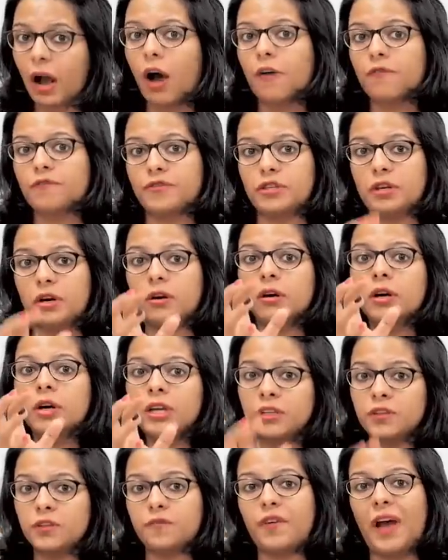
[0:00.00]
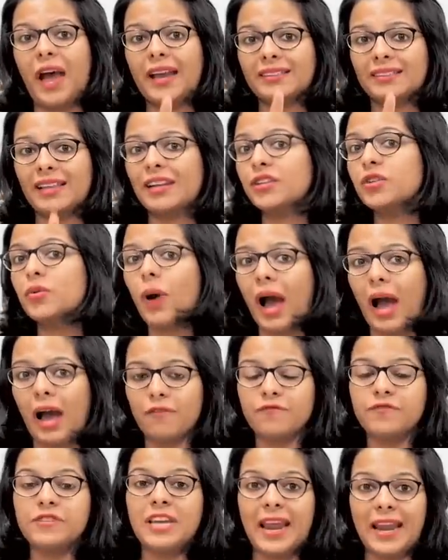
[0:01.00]
after the fact that you
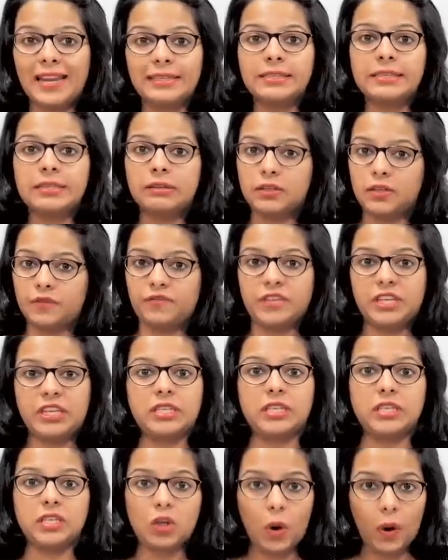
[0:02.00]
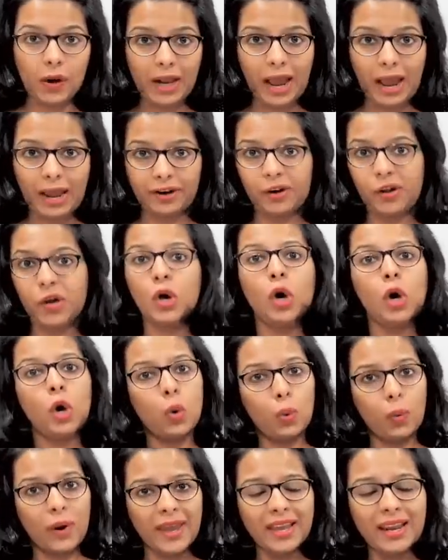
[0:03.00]
have NET certificate in your hand.
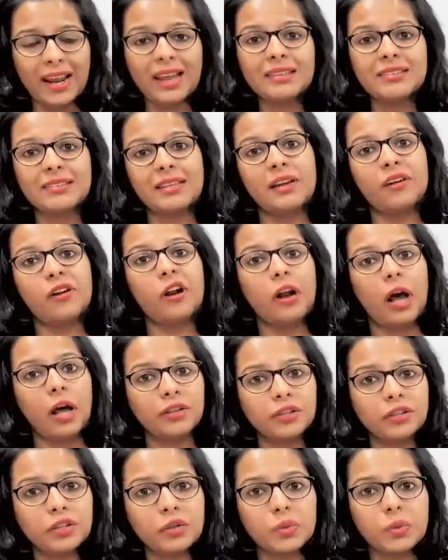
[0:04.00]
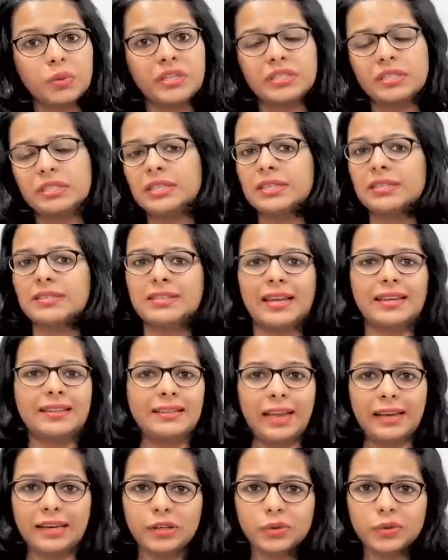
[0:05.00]
Whereas there are other universities like
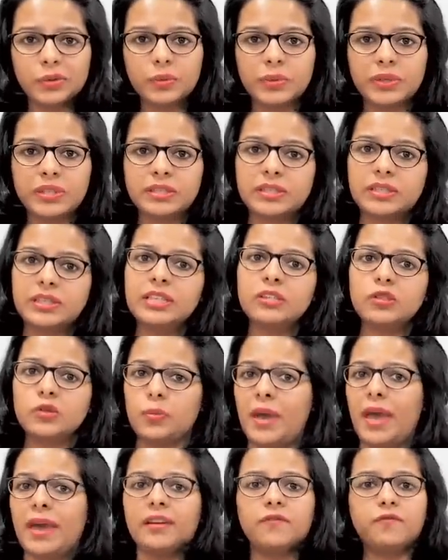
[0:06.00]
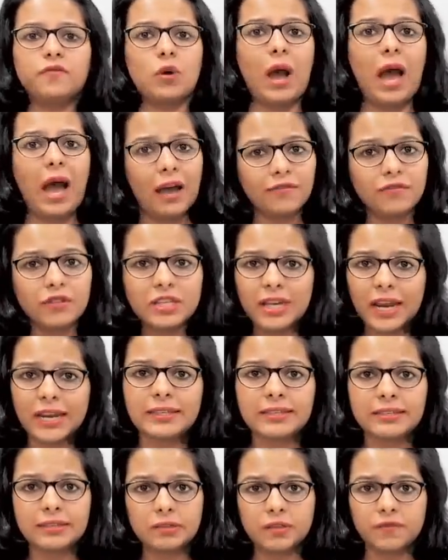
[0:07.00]
Delhi universities where if you have the
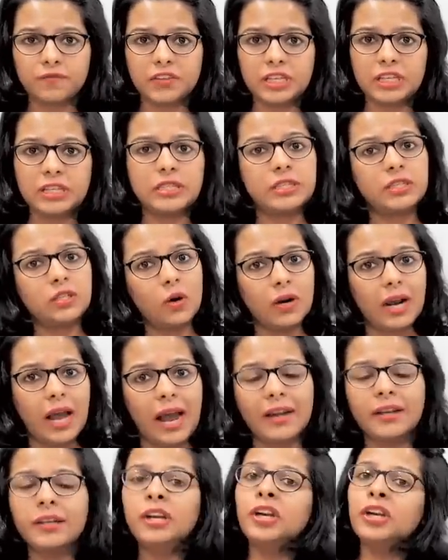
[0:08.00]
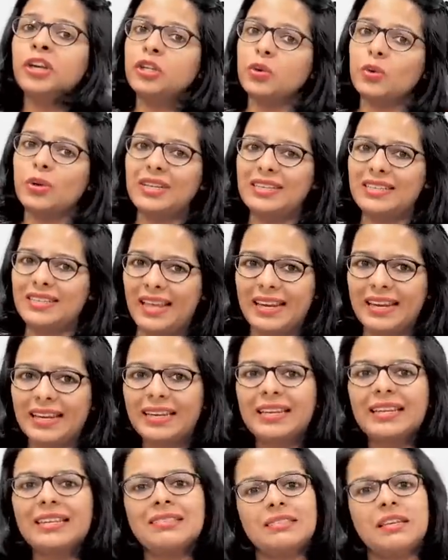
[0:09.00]
NET certificate in your hand, you can
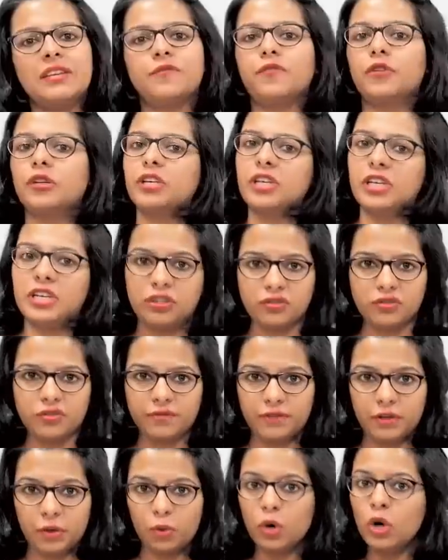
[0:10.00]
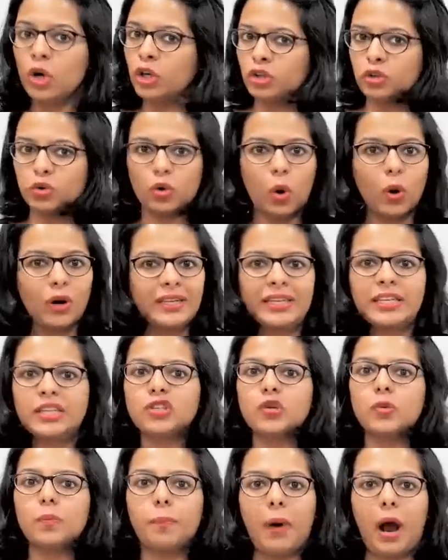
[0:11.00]
directly sit for the interview. You don't
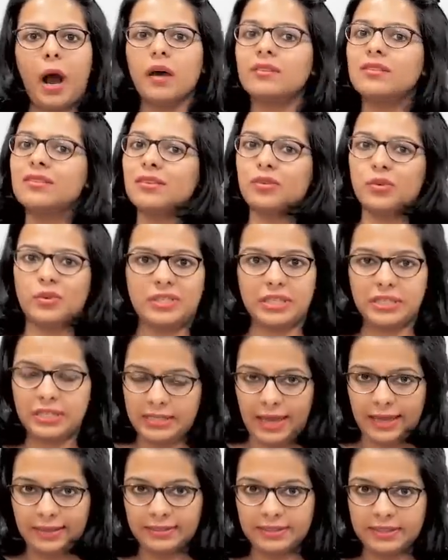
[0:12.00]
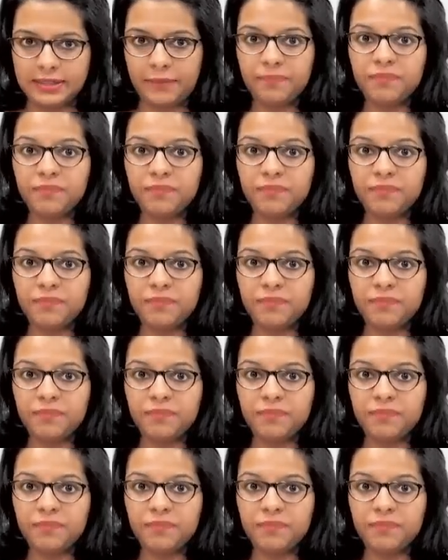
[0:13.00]
need to pass the written test.